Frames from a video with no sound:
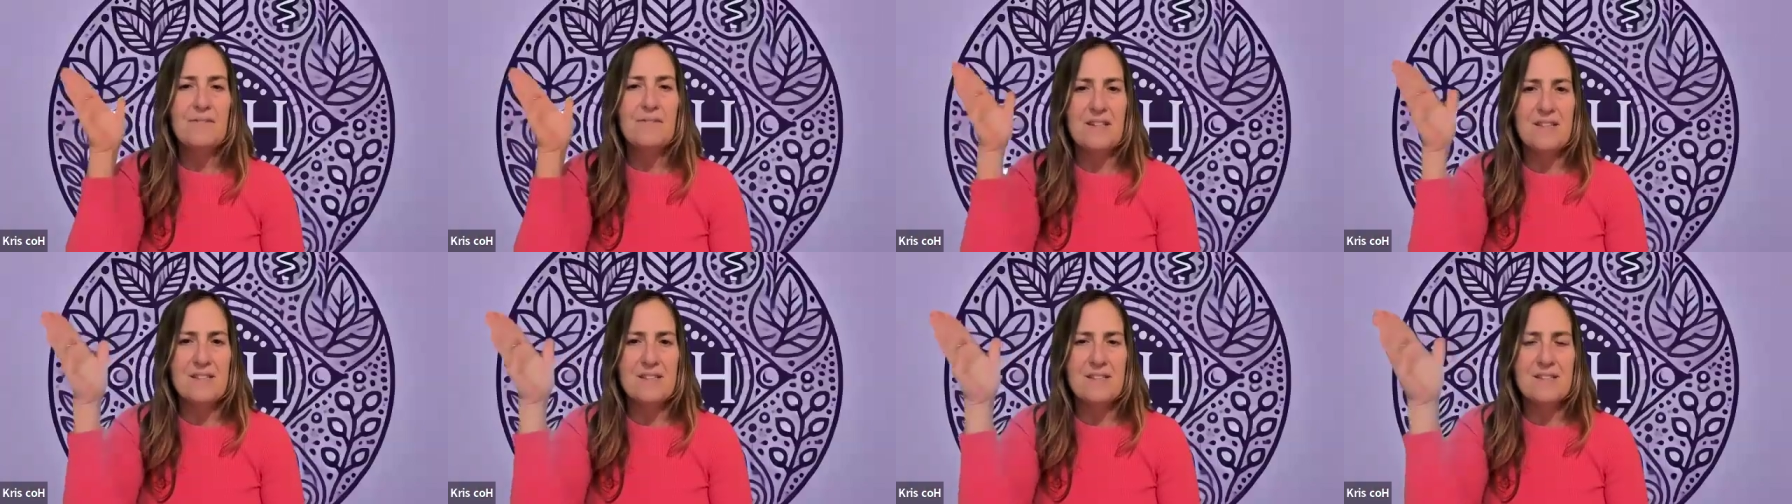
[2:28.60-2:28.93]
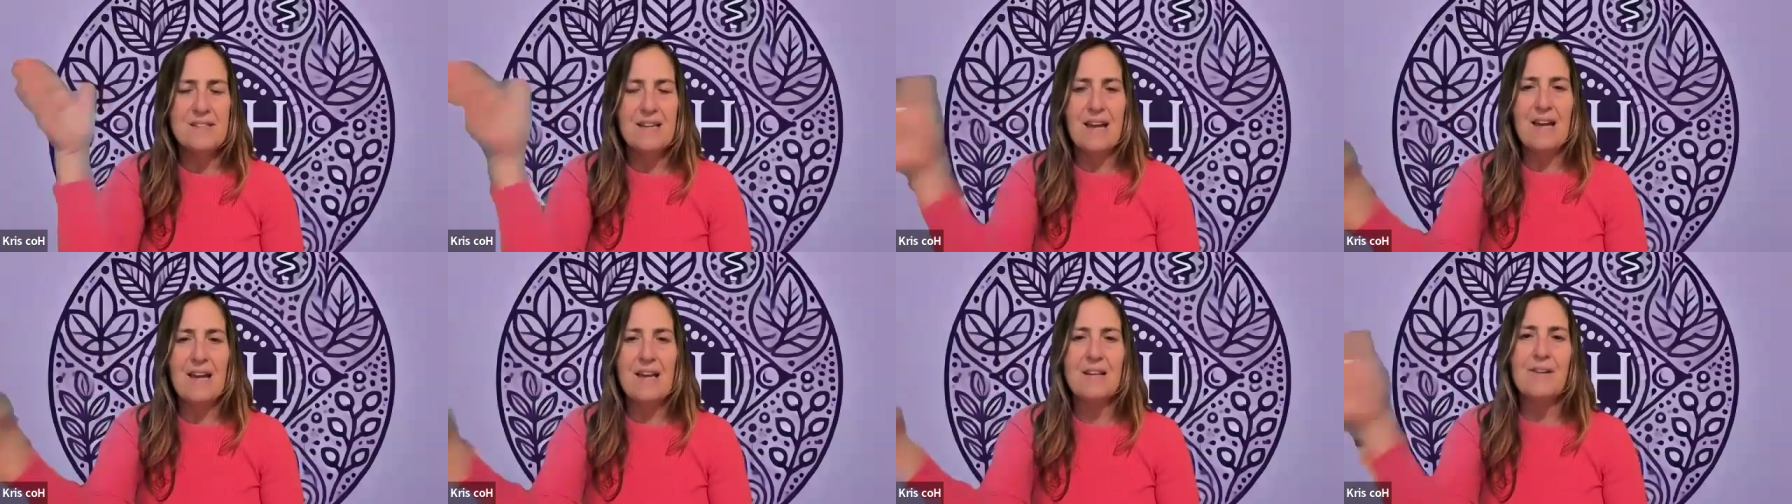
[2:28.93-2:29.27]
If they
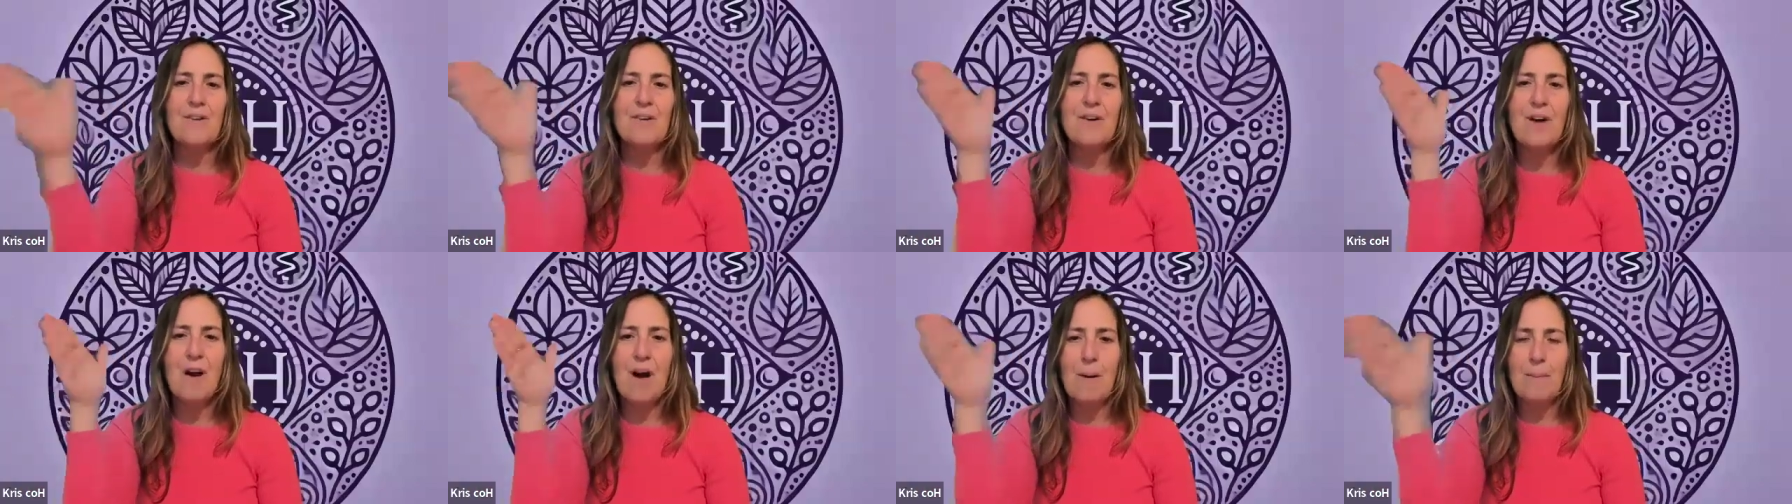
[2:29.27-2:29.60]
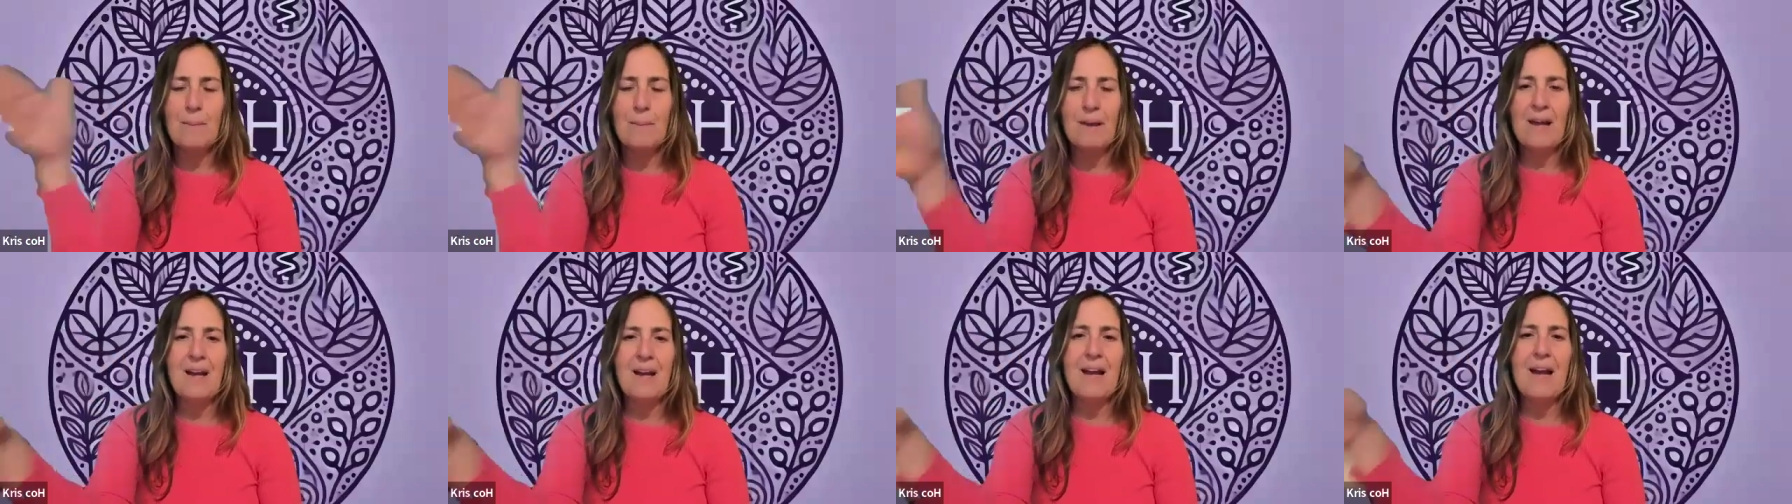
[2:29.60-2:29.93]
say they're
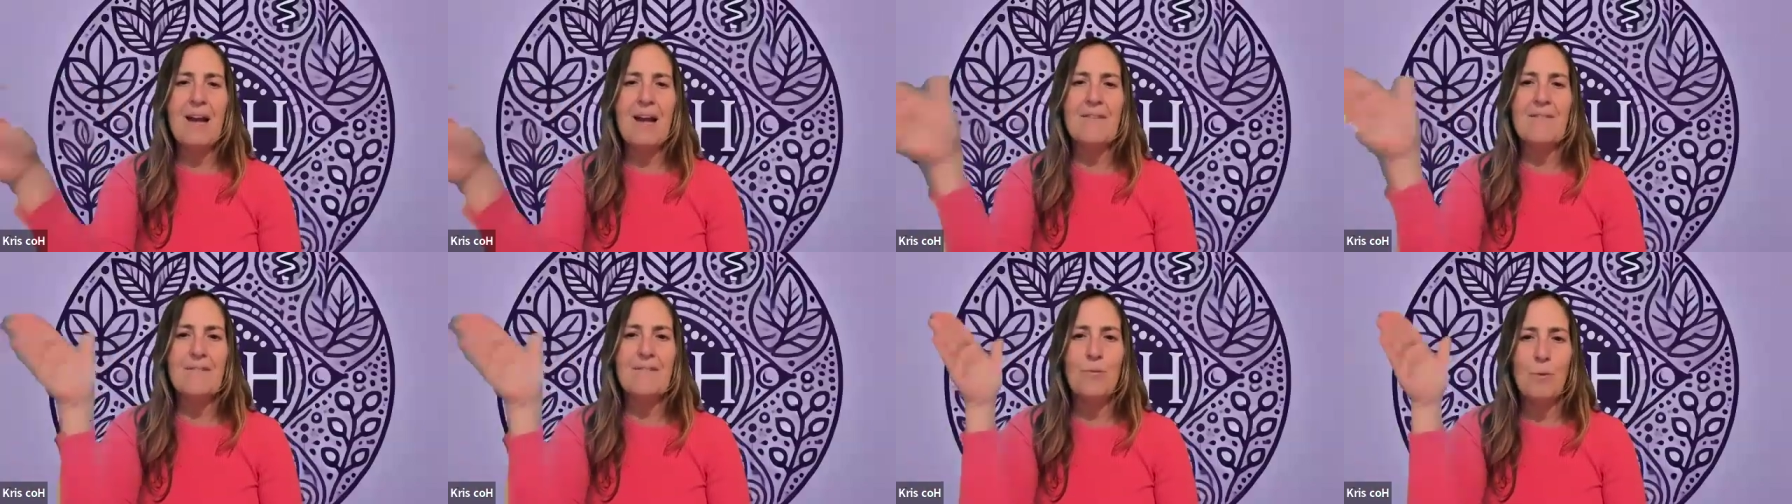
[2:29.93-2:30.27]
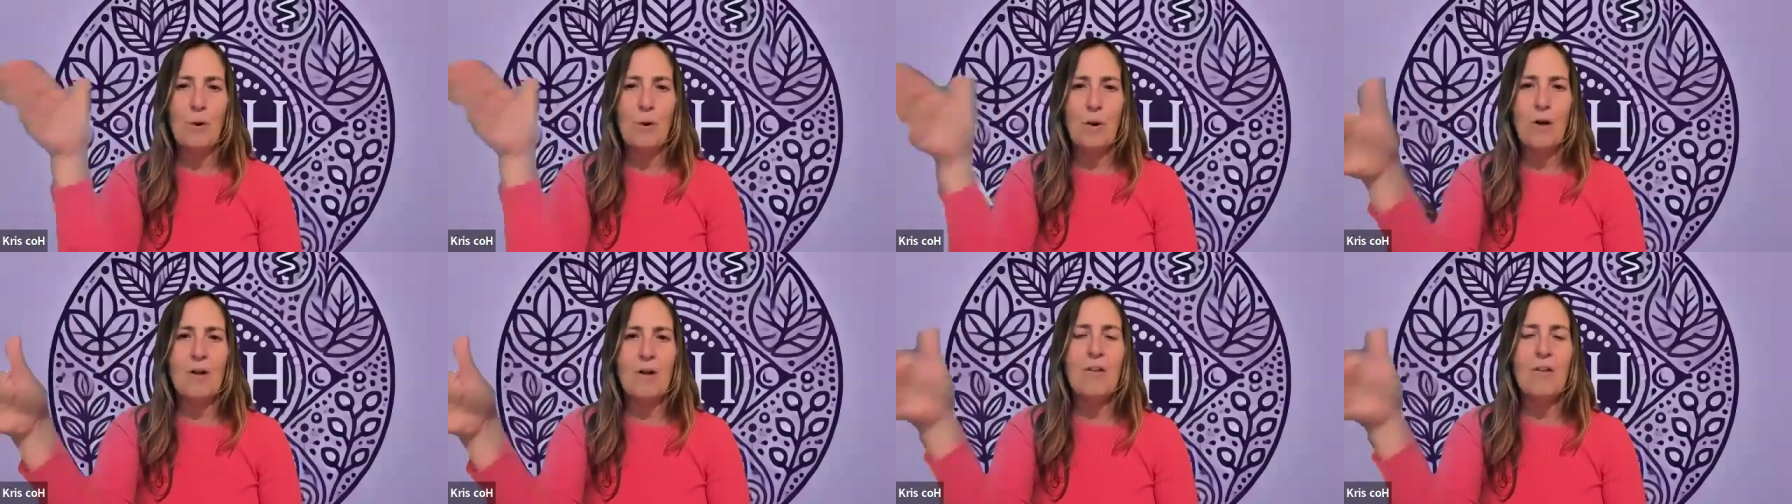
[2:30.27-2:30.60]
coming at
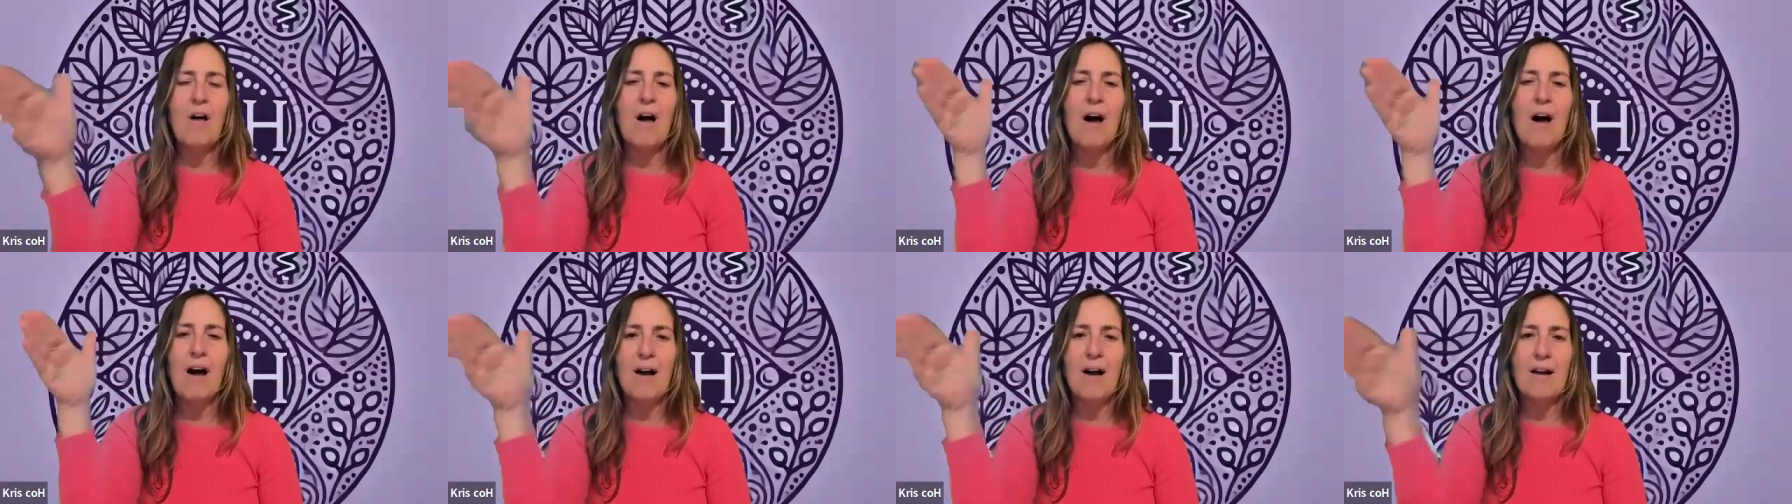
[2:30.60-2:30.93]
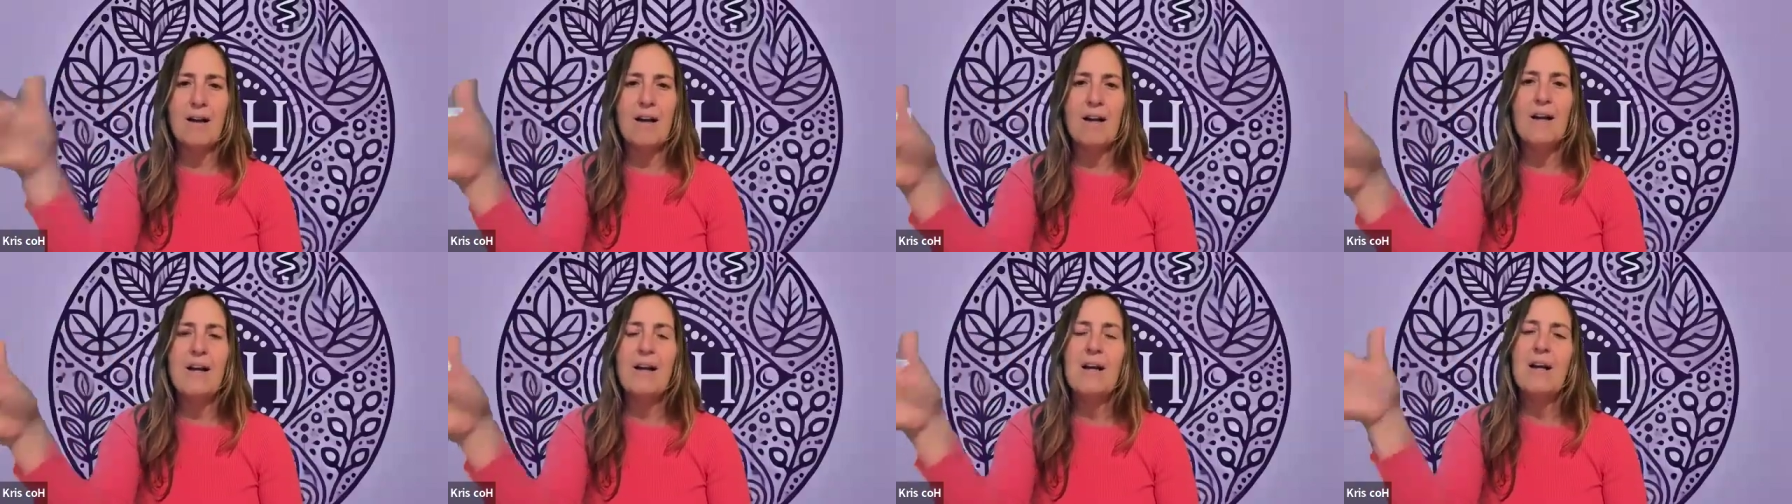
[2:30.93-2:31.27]
4
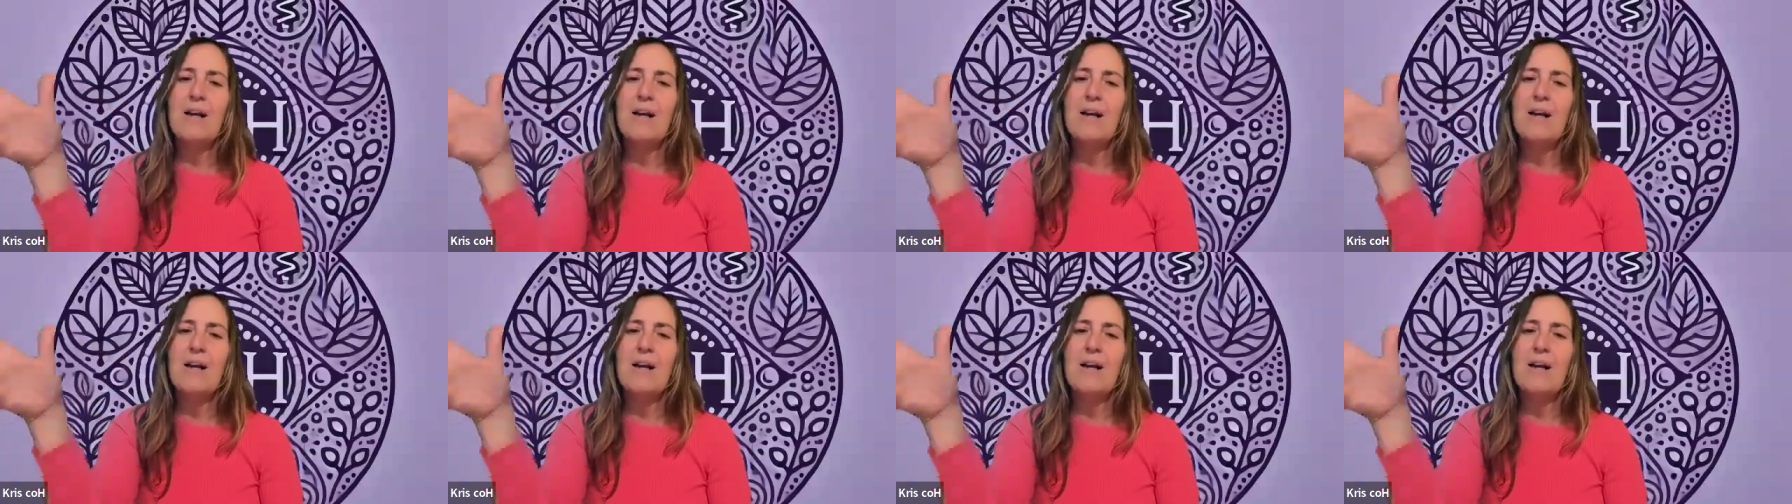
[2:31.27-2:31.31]
o'clock,